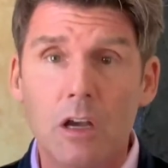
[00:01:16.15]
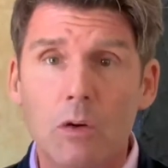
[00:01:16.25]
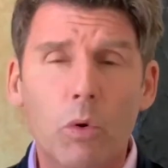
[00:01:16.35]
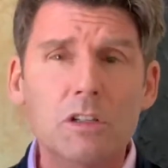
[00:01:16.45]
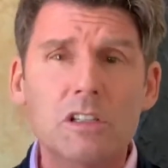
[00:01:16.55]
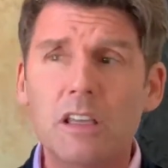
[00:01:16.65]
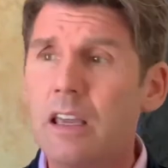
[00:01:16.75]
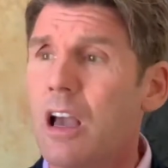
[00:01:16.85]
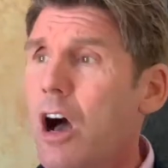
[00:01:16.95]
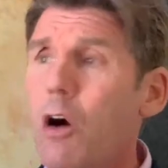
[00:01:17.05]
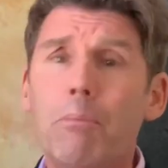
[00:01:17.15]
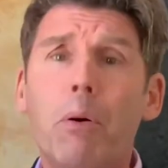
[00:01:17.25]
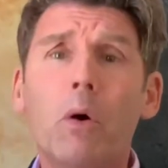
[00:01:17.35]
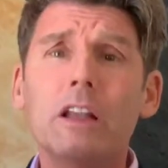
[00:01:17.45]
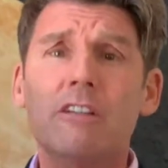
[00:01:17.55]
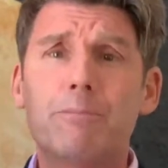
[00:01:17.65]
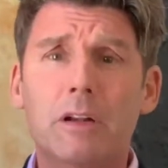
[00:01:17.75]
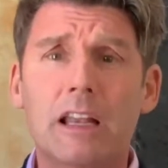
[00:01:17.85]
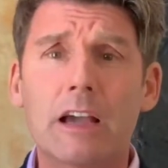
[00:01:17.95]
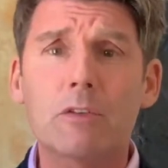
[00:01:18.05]
What's the whole point of
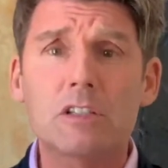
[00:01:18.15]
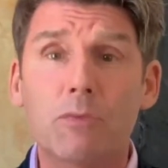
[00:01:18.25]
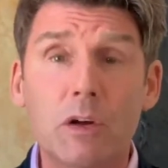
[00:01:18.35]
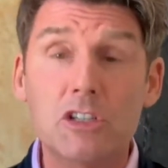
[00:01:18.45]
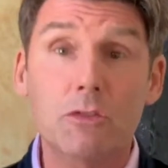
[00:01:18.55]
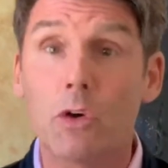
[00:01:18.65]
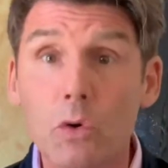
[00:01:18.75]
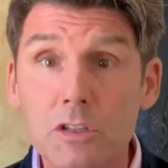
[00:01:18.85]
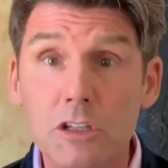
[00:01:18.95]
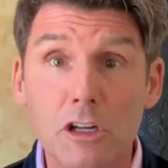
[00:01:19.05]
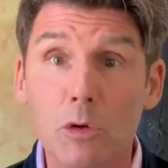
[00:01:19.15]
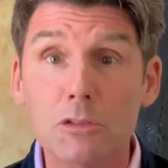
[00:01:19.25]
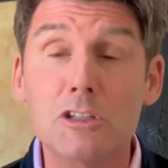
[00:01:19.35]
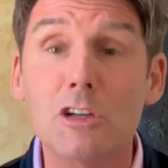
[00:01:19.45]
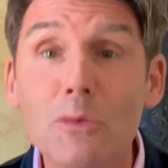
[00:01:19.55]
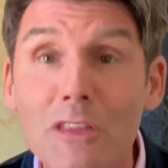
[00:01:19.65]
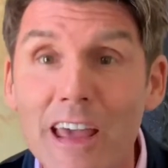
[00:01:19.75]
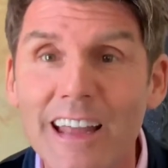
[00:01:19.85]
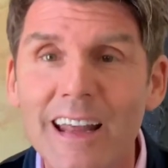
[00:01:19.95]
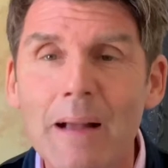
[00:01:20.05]
body language if once you've caught it, you don't know what to do with
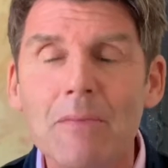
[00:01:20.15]
it?